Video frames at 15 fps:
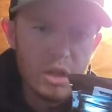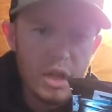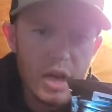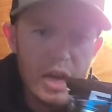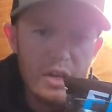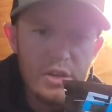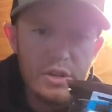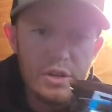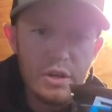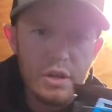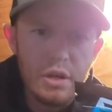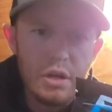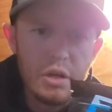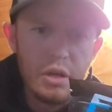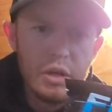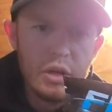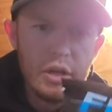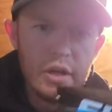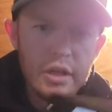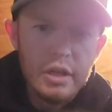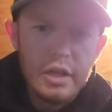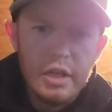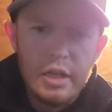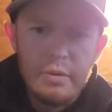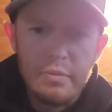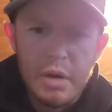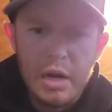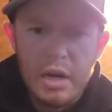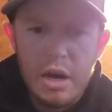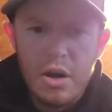Last year,
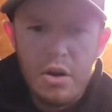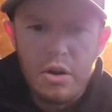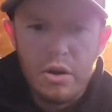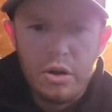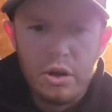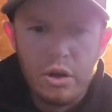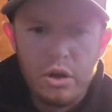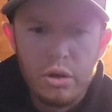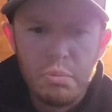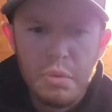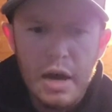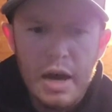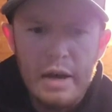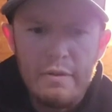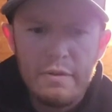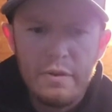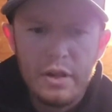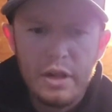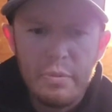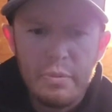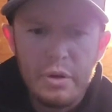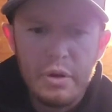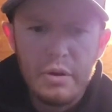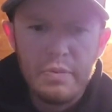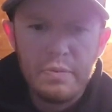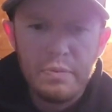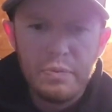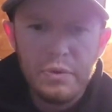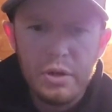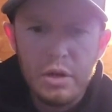I got on a good bite flipping
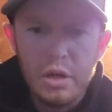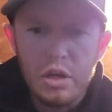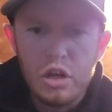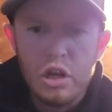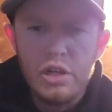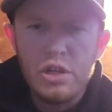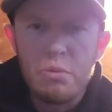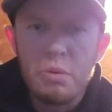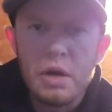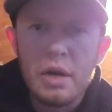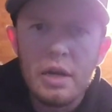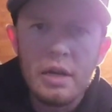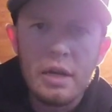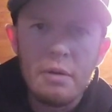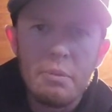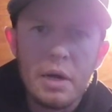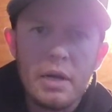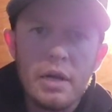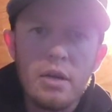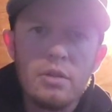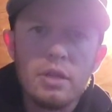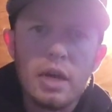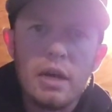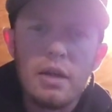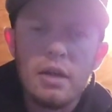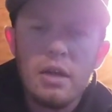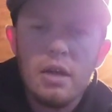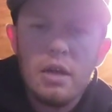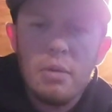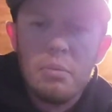creature bait, and everybody knows
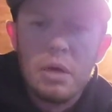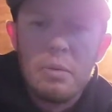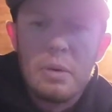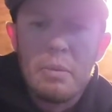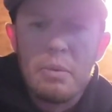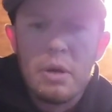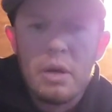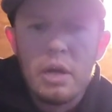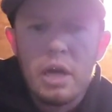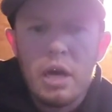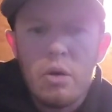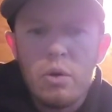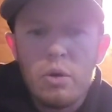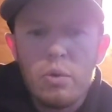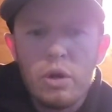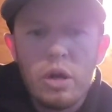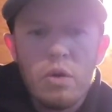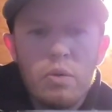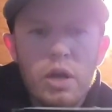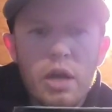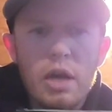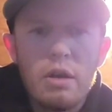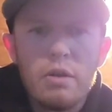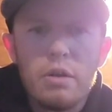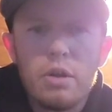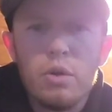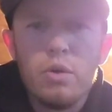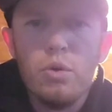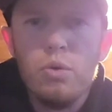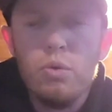me and my buddy Cody, we go down
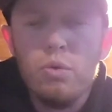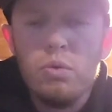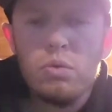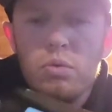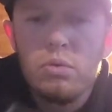to